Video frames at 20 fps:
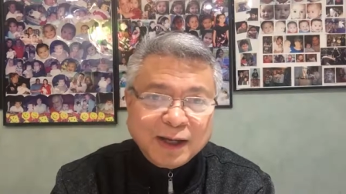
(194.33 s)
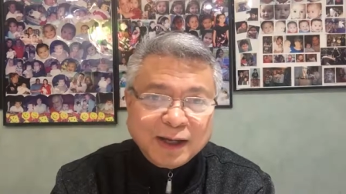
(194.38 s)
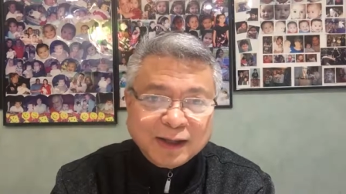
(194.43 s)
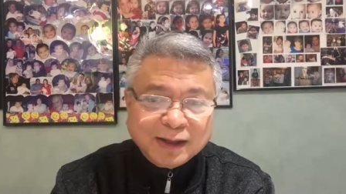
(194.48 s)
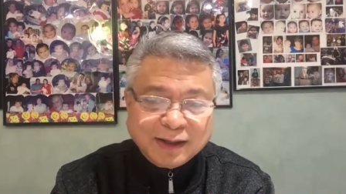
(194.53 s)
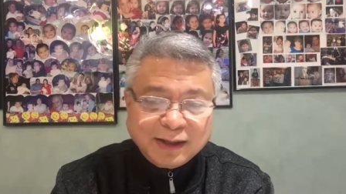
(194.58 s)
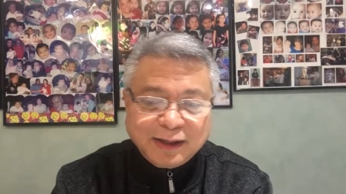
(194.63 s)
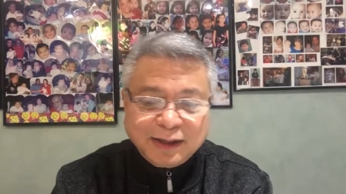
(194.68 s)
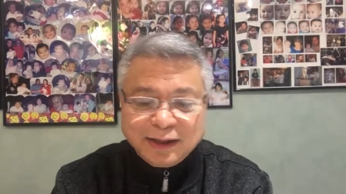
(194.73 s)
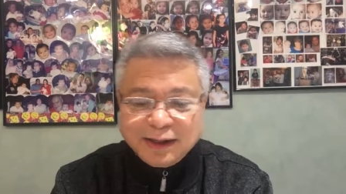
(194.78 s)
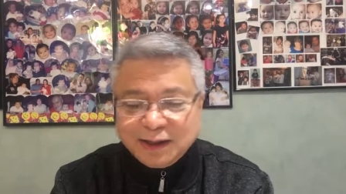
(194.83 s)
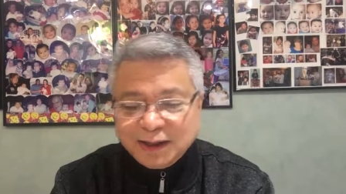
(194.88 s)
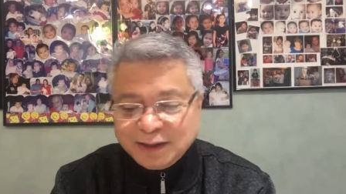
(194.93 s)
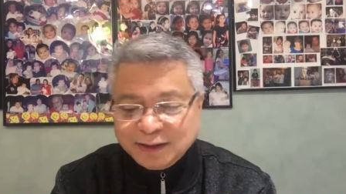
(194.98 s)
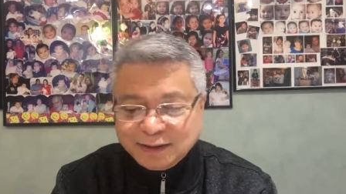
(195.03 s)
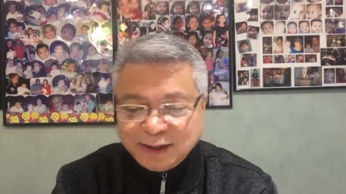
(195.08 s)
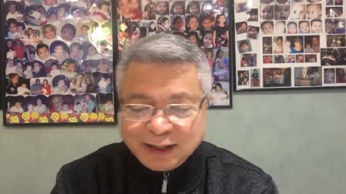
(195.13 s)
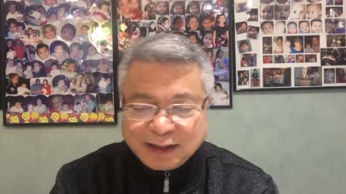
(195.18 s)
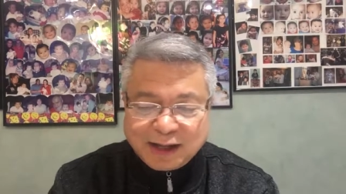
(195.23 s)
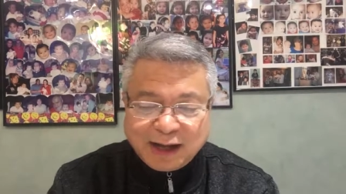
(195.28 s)
the uh,
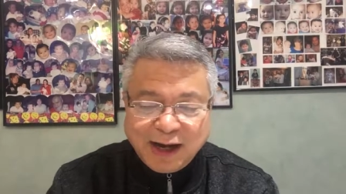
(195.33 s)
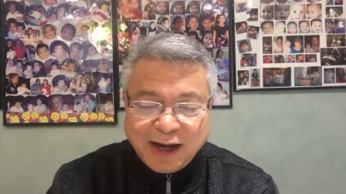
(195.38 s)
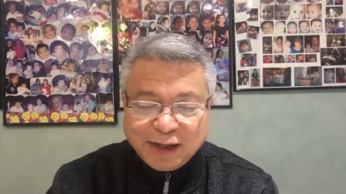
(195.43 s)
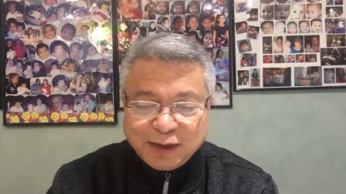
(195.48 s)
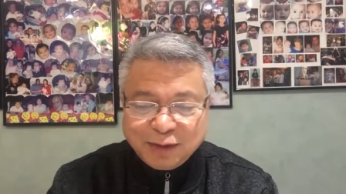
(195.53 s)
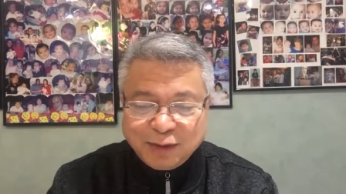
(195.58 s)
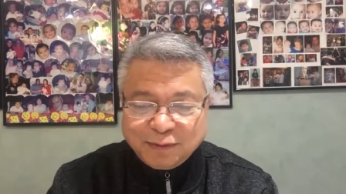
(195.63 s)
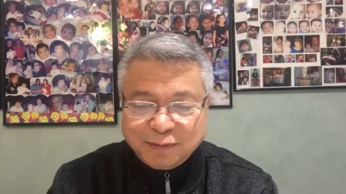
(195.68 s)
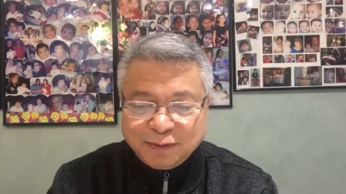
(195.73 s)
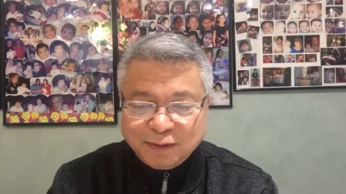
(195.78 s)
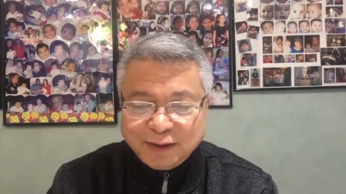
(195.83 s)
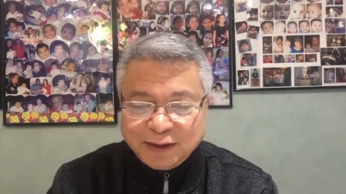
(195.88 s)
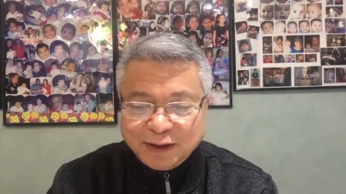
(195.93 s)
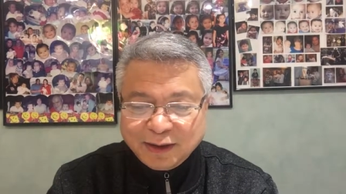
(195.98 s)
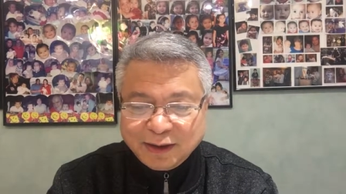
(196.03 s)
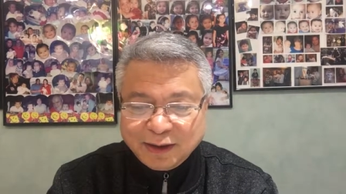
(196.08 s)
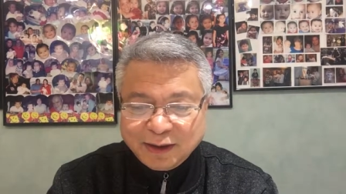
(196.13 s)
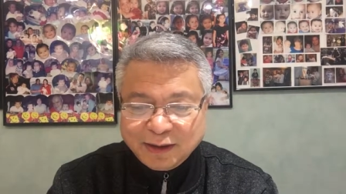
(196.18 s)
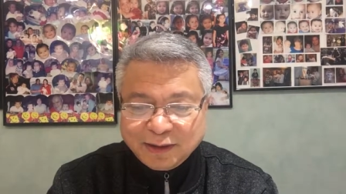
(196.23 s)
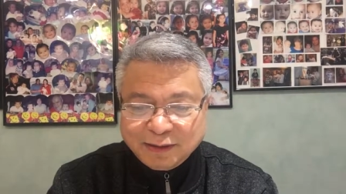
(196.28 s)
that kind of
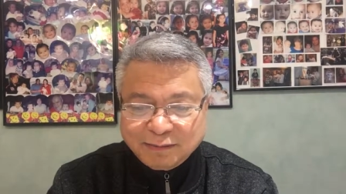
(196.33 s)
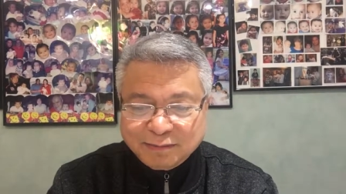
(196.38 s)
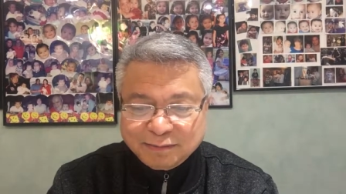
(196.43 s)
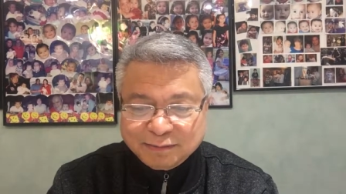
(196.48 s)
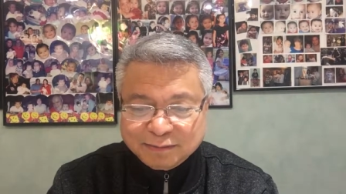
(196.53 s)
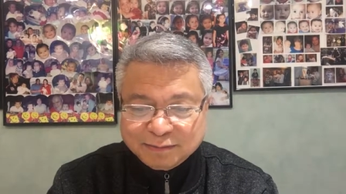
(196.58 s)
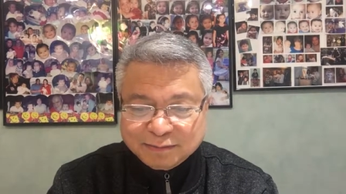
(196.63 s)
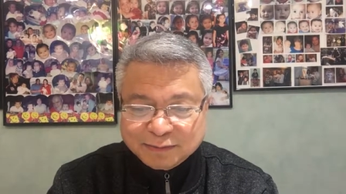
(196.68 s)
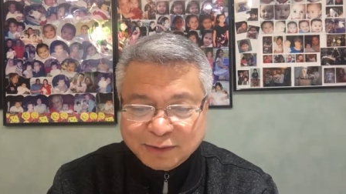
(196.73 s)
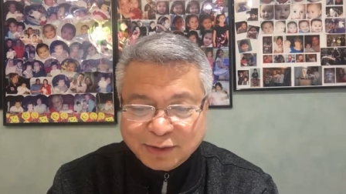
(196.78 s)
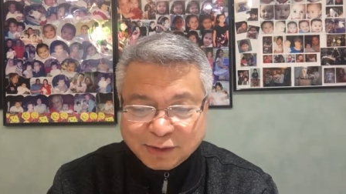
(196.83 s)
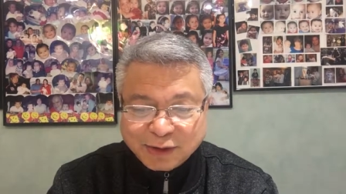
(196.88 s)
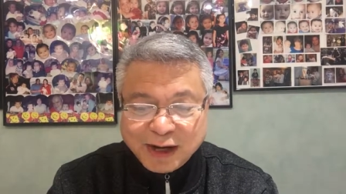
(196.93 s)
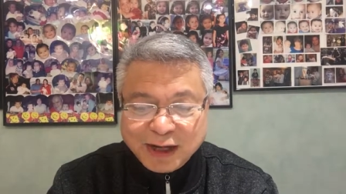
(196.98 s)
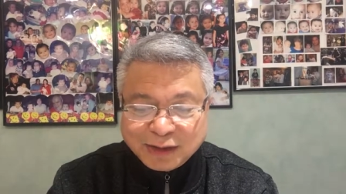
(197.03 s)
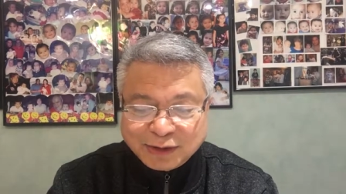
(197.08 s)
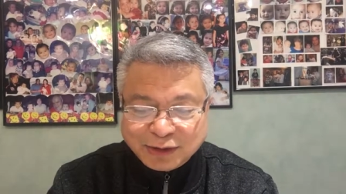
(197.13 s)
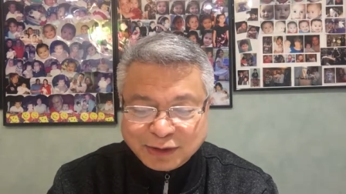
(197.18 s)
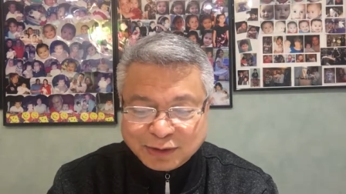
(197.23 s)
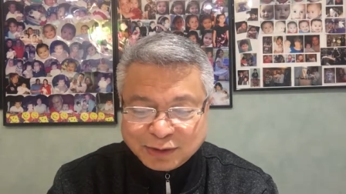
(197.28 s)
um,
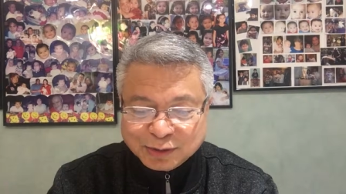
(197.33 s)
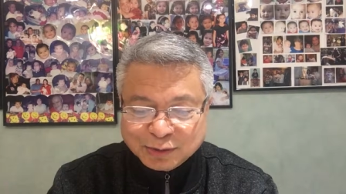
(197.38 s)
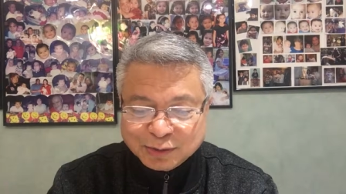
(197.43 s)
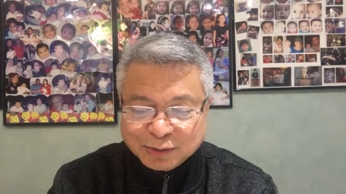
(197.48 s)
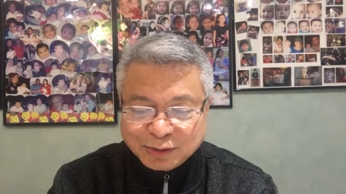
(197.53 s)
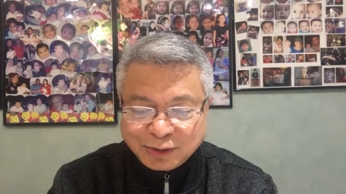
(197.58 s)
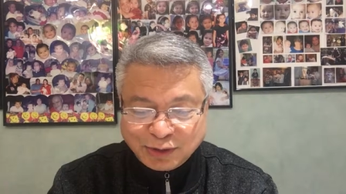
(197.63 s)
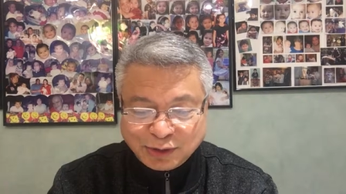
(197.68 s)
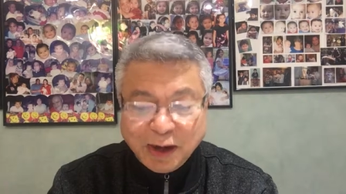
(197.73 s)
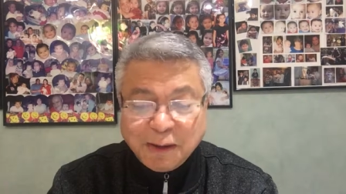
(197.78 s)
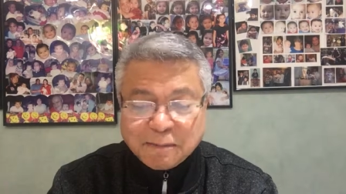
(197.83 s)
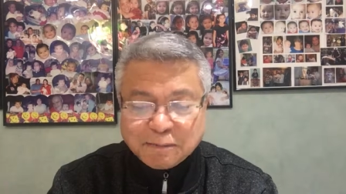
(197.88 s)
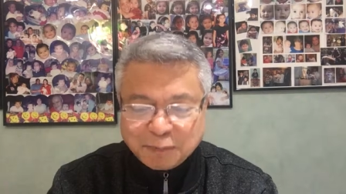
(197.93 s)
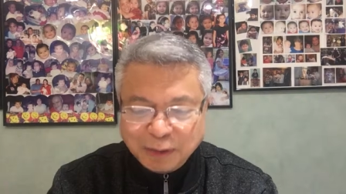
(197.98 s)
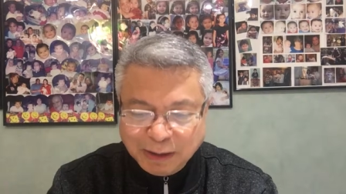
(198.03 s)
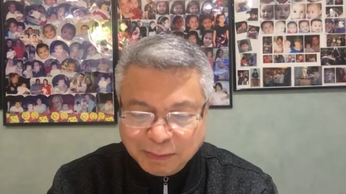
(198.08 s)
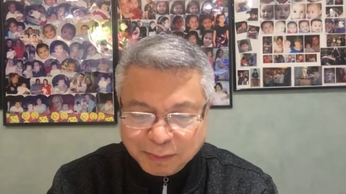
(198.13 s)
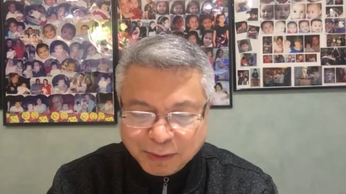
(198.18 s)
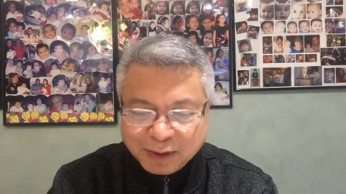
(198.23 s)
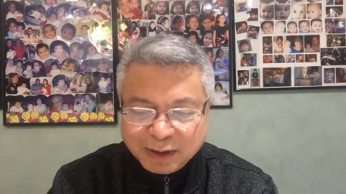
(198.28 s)
grace to some
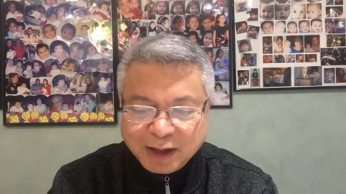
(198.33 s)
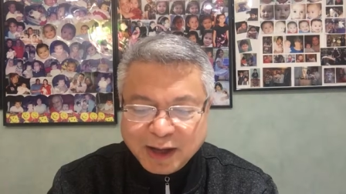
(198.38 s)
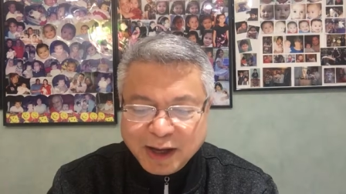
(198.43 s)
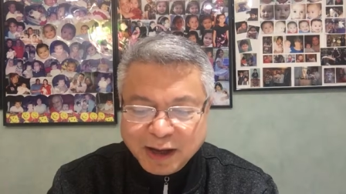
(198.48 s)
people,